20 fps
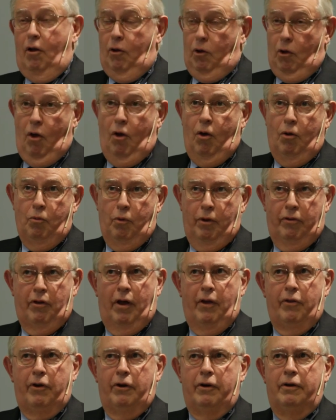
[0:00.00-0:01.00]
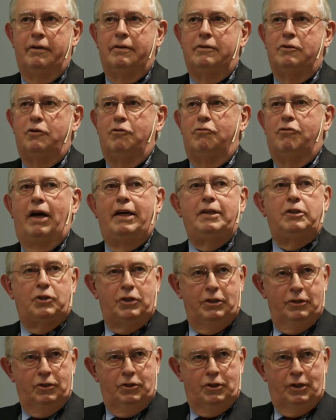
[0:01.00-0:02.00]
along with other
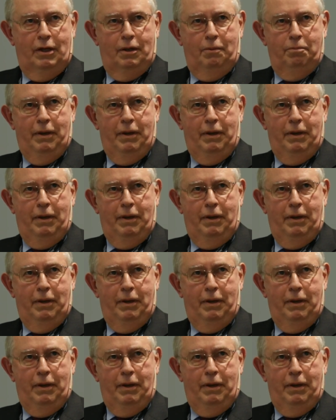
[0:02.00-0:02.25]
devices that